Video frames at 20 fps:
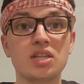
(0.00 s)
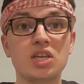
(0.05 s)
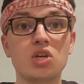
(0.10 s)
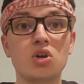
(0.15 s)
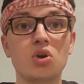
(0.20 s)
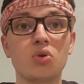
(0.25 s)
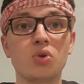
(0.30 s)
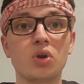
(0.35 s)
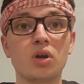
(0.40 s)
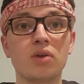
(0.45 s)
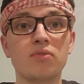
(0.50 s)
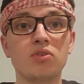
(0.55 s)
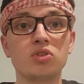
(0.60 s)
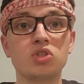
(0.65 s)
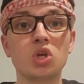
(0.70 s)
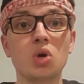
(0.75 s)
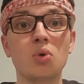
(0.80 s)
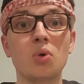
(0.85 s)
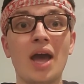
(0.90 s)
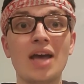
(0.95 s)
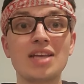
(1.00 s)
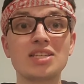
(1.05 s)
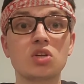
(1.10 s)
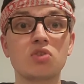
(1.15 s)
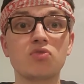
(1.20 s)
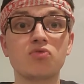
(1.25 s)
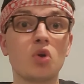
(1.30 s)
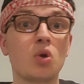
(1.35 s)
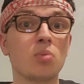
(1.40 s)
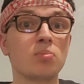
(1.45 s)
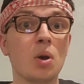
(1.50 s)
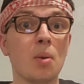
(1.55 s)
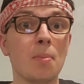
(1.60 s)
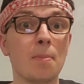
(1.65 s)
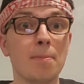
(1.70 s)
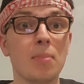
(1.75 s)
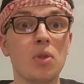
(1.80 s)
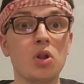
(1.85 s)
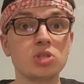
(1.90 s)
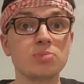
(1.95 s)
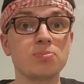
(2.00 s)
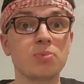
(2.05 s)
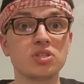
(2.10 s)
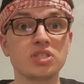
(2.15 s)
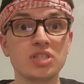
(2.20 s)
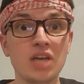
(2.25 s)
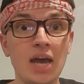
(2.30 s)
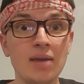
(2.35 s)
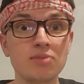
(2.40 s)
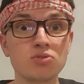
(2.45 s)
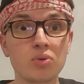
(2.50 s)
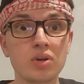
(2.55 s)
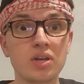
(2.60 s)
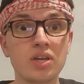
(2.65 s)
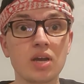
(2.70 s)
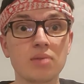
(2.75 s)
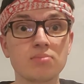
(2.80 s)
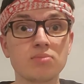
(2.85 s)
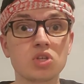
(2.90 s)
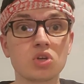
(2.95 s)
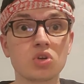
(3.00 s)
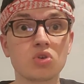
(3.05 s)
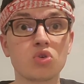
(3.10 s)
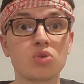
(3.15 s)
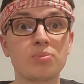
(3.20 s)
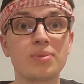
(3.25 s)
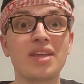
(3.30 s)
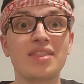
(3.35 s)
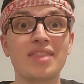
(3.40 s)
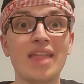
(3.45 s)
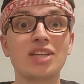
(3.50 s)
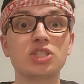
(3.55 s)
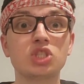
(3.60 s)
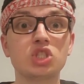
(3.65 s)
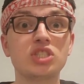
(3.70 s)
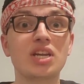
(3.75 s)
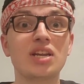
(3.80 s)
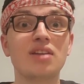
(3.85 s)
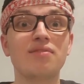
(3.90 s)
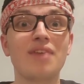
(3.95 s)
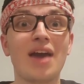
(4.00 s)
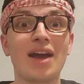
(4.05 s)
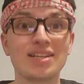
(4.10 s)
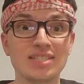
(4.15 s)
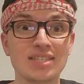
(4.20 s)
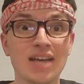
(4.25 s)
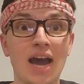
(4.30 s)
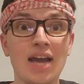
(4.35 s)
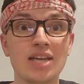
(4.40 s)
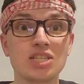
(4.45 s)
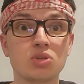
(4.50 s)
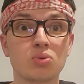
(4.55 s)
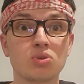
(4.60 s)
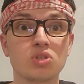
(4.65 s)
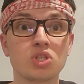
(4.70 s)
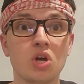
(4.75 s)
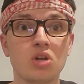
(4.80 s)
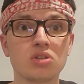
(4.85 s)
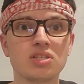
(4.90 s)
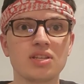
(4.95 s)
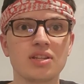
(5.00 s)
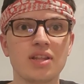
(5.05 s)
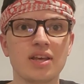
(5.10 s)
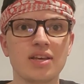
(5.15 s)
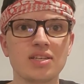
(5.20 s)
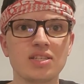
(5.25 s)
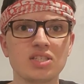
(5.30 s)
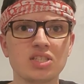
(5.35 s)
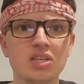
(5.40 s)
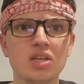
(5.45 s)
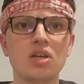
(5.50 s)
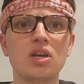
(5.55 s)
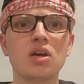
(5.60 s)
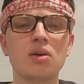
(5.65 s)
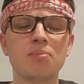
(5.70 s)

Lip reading: the co-creator of the show, has confirmed multiple times when it comes to Harumi that she did in fact die as a result of this.